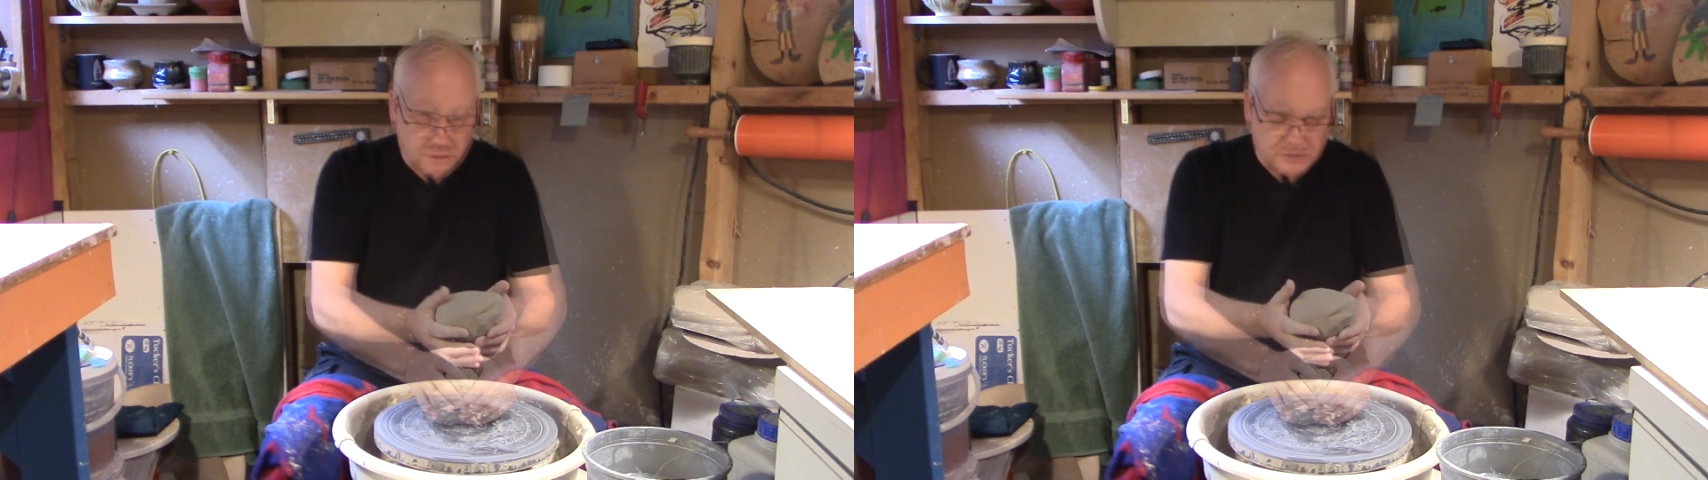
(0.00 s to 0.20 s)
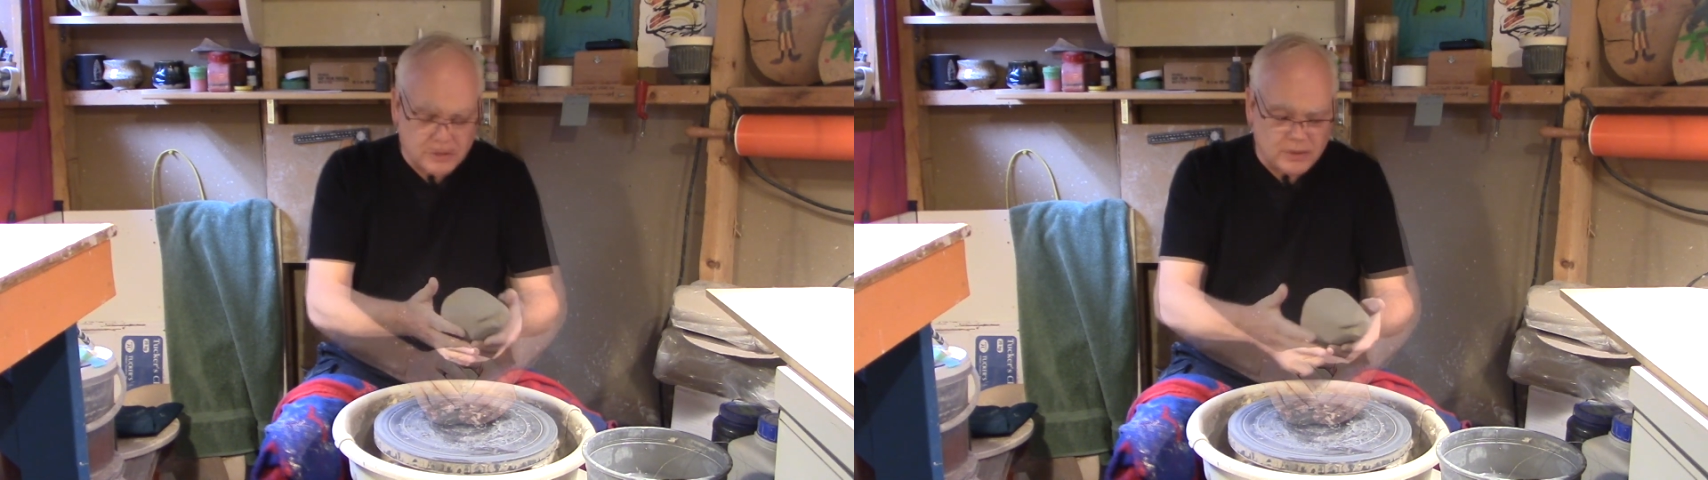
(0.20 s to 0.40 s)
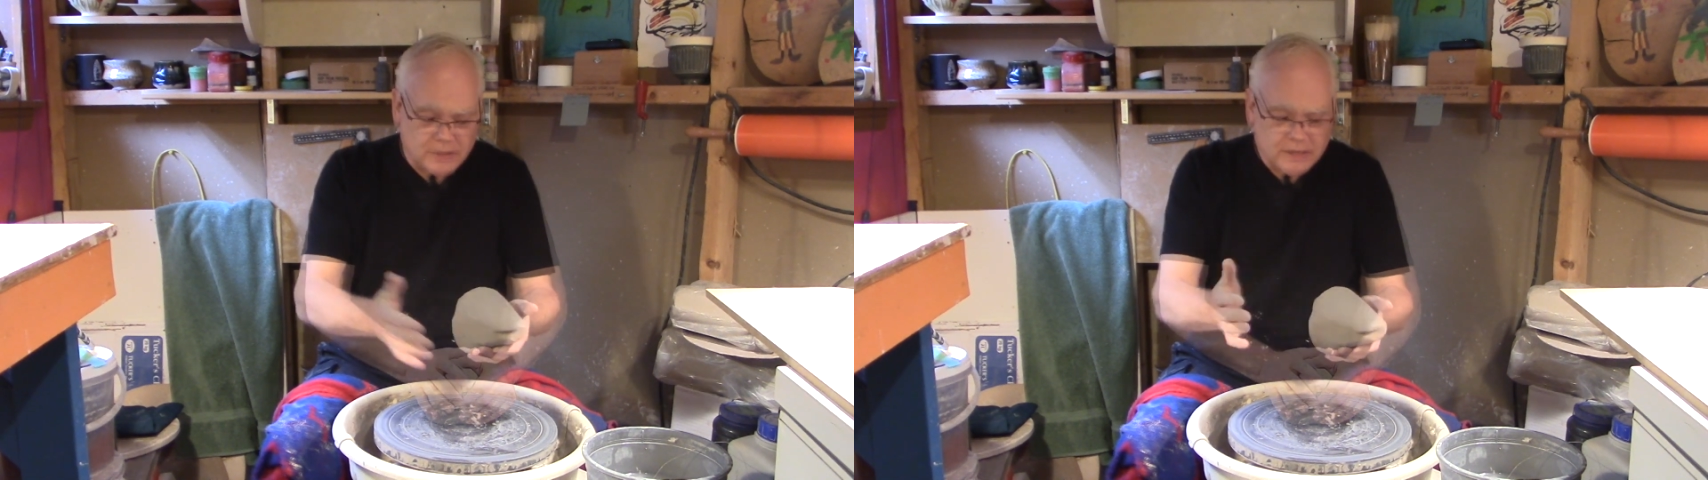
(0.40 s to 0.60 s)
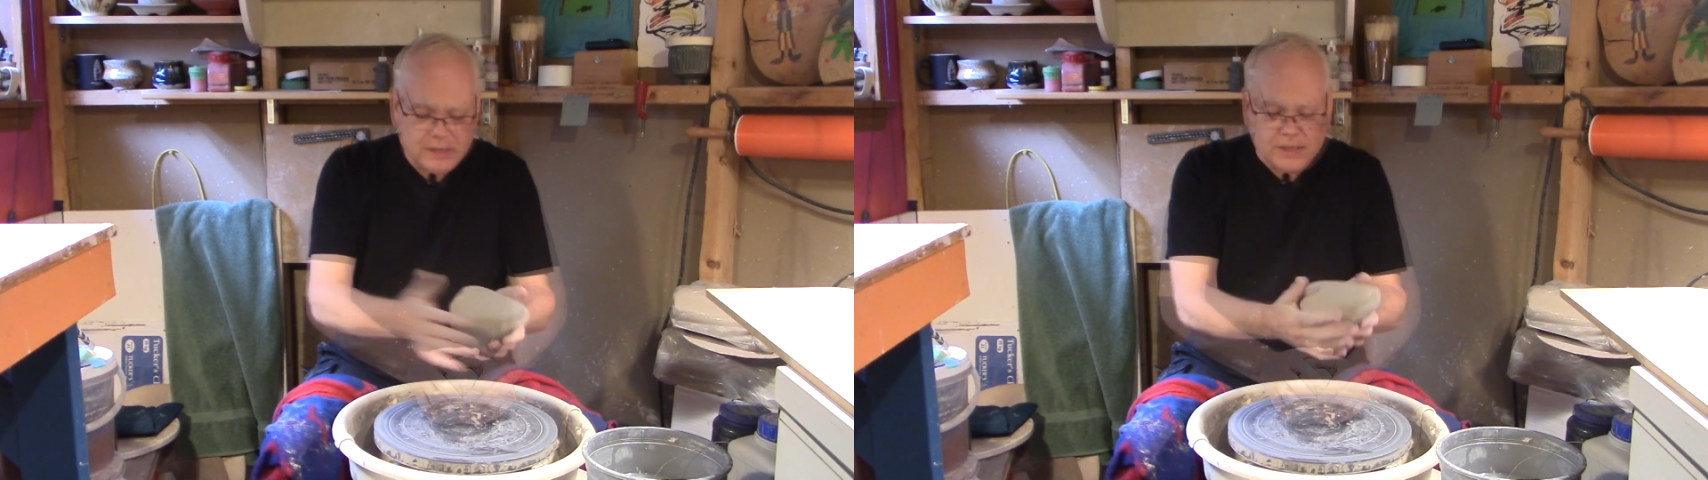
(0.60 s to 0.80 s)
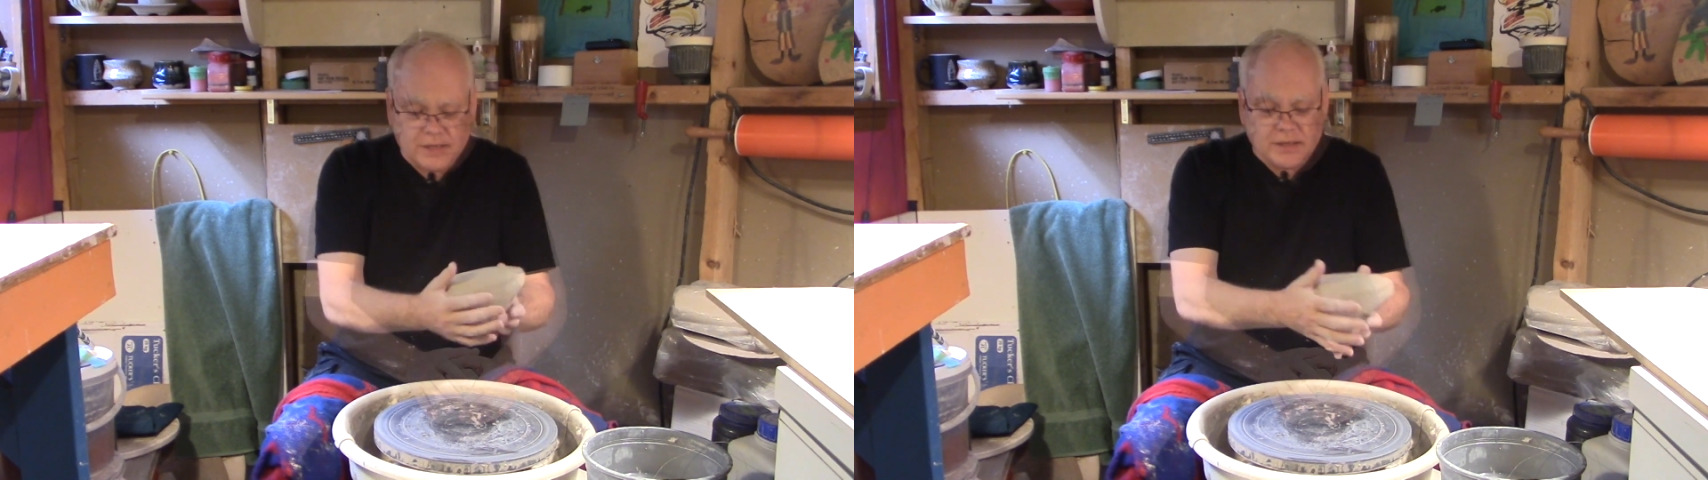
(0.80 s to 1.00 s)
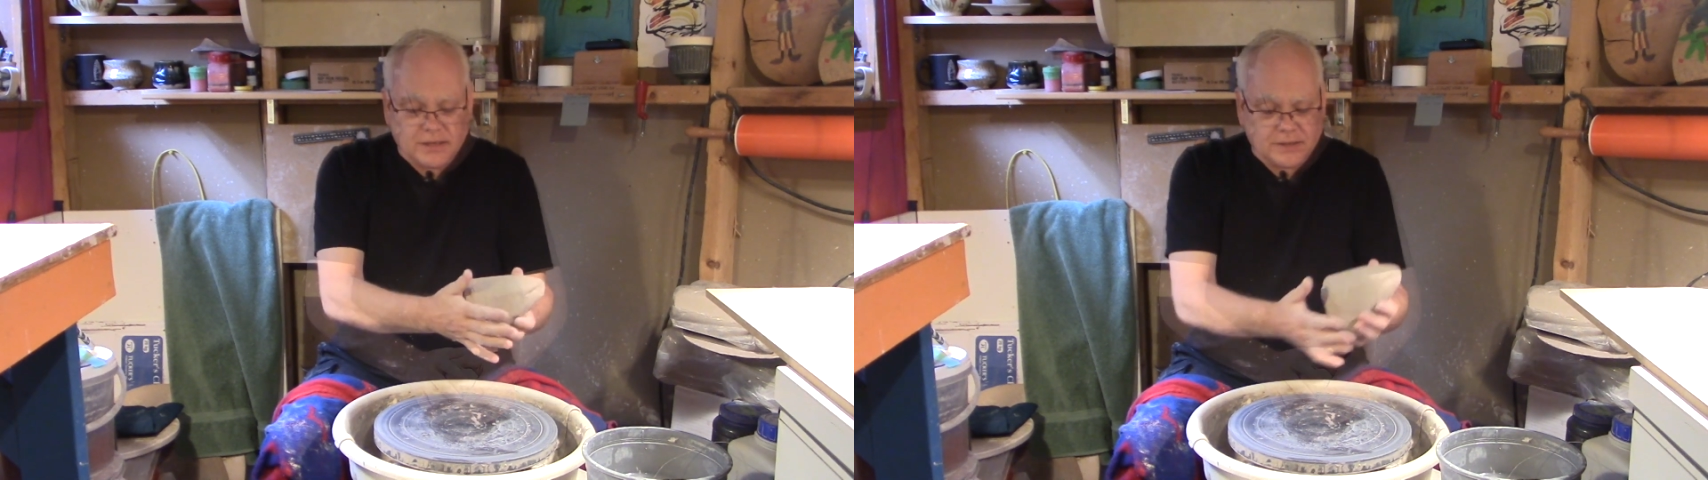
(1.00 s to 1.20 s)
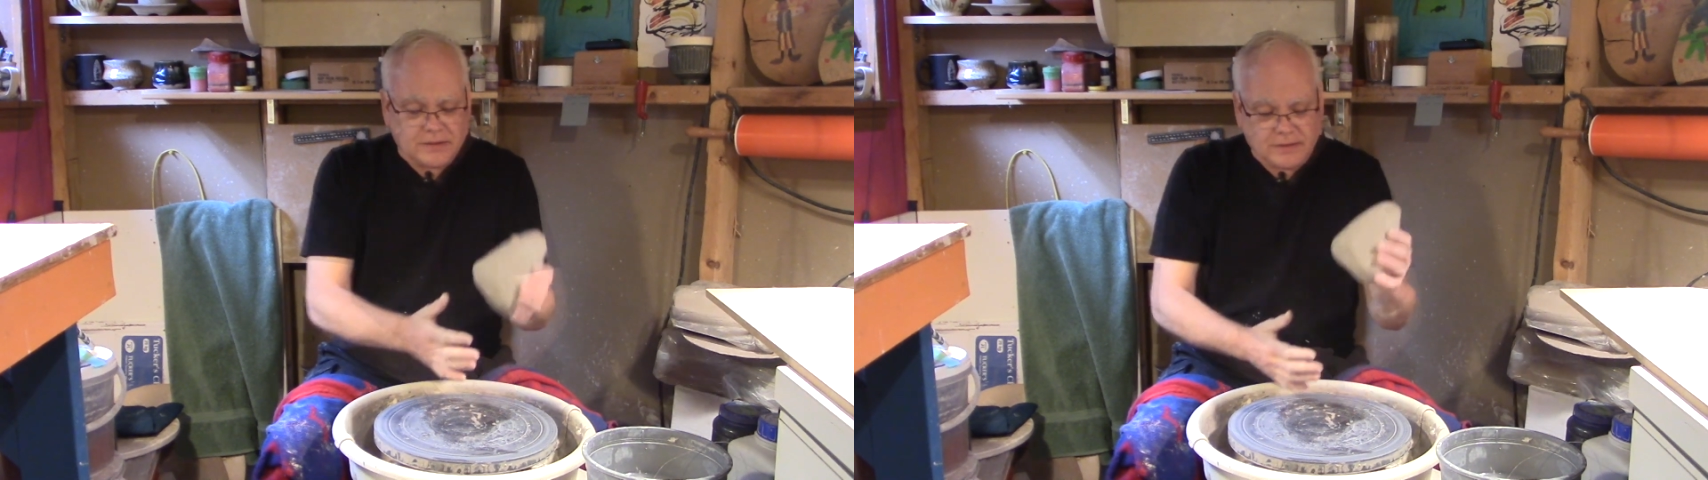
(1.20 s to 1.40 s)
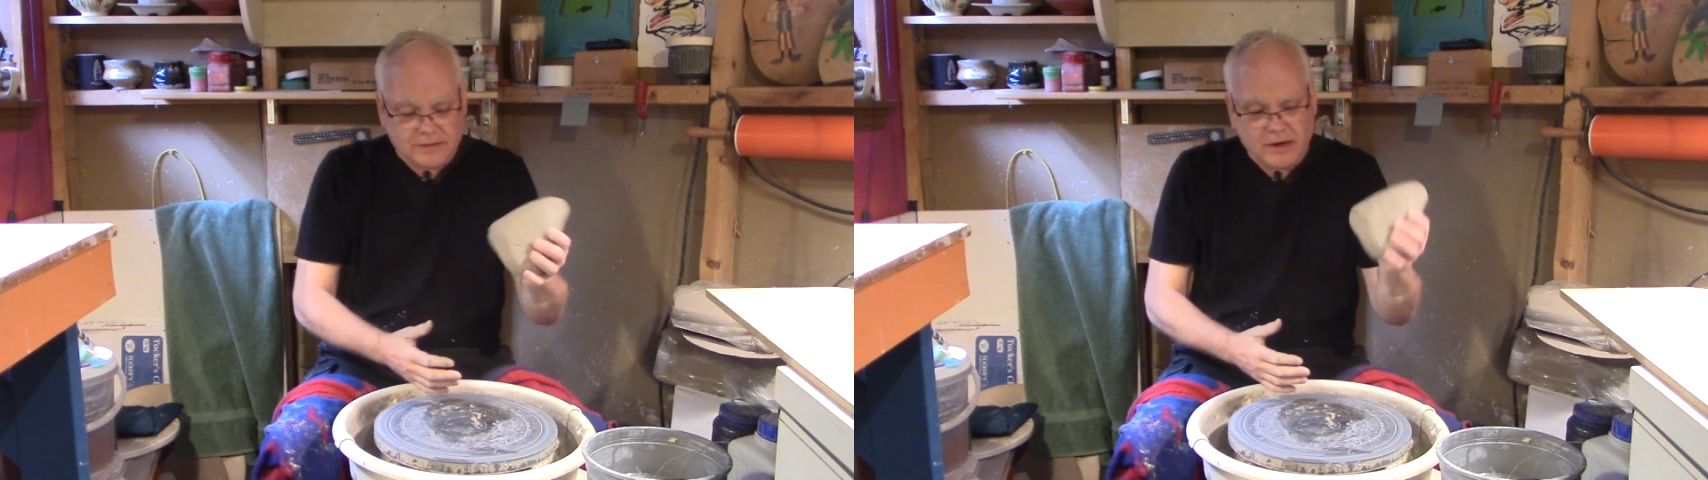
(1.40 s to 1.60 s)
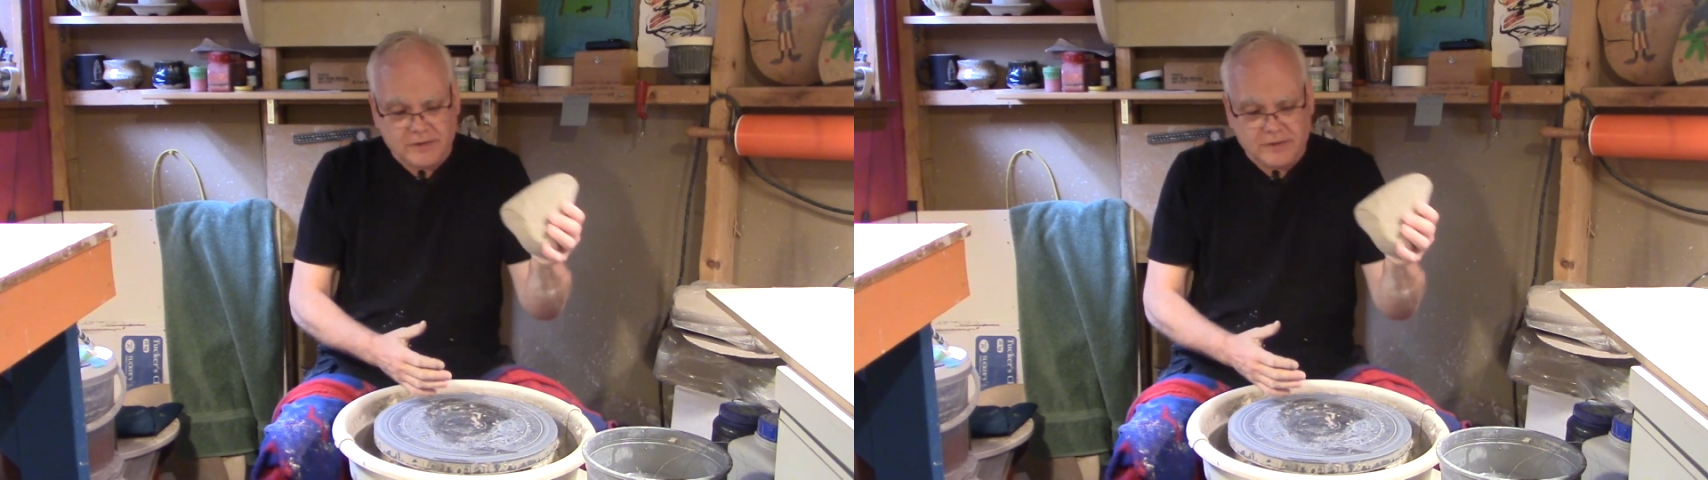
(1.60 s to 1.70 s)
So there